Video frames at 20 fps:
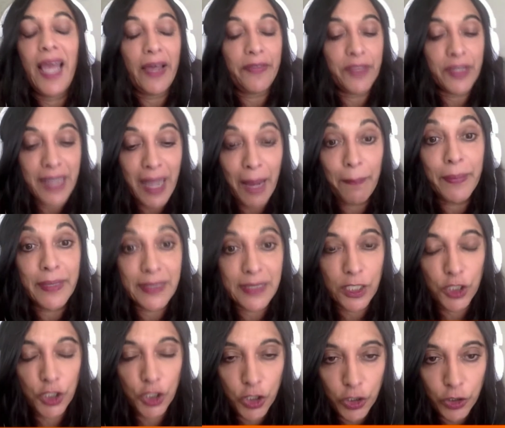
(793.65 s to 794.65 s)
And the numbers
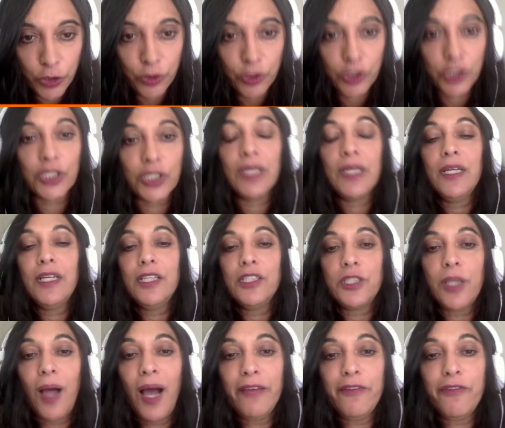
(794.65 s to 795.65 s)
are huge.
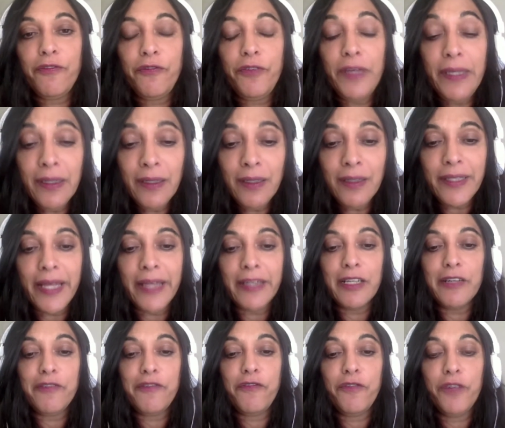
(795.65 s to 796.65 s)
So I feel that
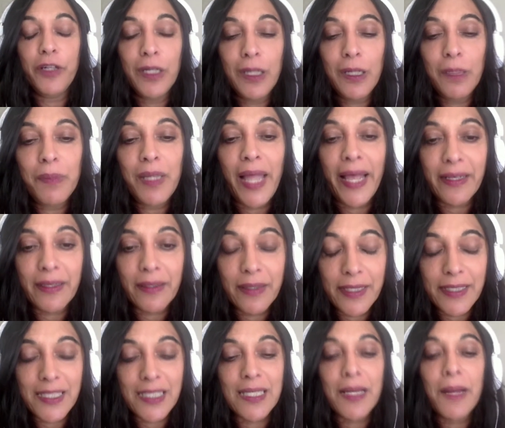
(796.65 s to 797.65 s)
a film like
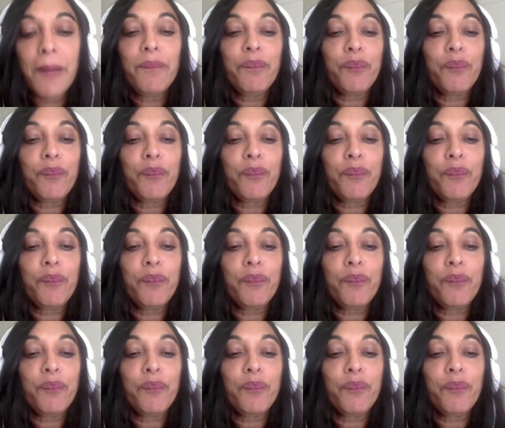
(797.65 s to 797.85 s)
this,